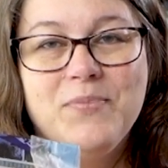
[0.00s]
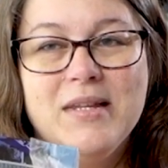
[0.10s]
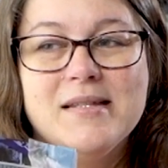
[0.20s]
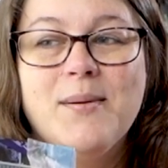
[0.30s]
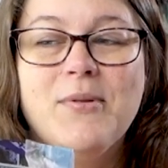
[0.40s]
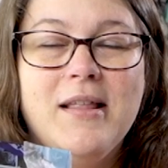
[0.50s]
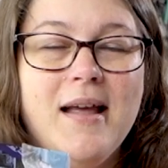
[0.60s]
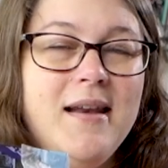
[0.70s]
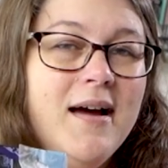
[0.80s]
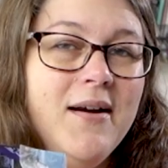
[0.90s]
it's something
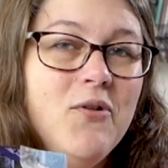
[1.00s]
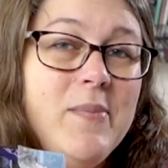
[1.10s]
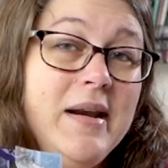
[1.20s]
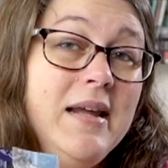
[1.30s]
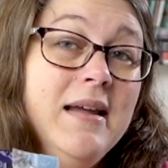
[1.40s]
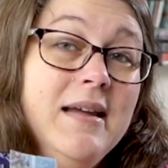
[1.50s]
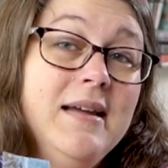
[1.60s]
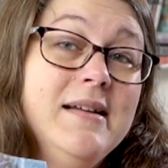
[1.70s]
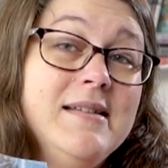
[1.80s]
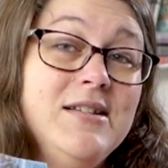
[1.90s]
that not everybody
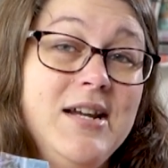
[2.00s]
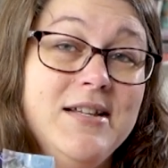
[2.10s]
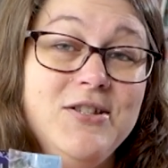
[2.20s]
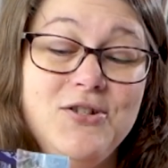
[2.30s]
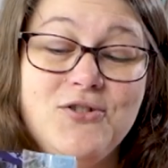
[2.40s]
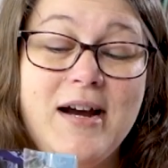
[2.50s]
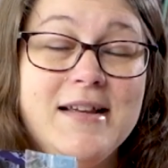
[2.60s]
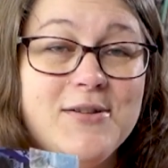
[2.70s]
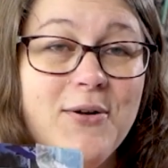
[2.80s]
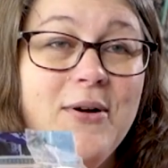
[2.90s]
gets a chance to try.
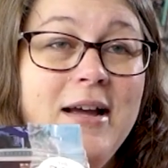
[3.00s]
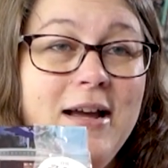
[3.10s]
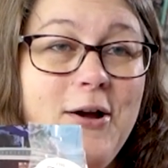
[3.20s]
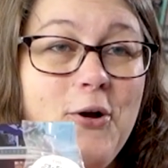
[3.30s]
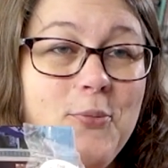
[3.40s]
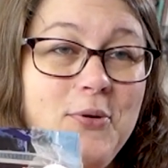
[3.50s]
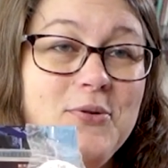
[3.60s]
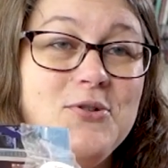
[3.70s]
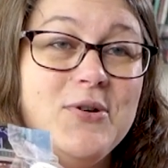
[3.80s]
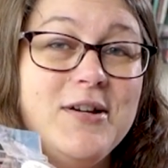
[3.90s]
So I hope you
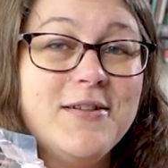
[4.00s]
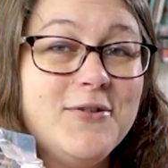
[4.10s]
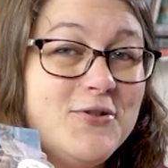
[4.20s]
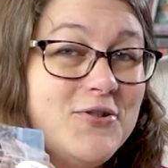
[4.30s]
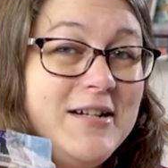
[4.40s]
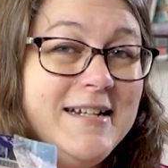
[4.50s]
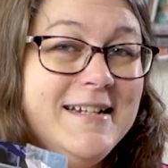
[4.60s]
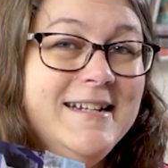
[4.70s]
enjoy your little treat.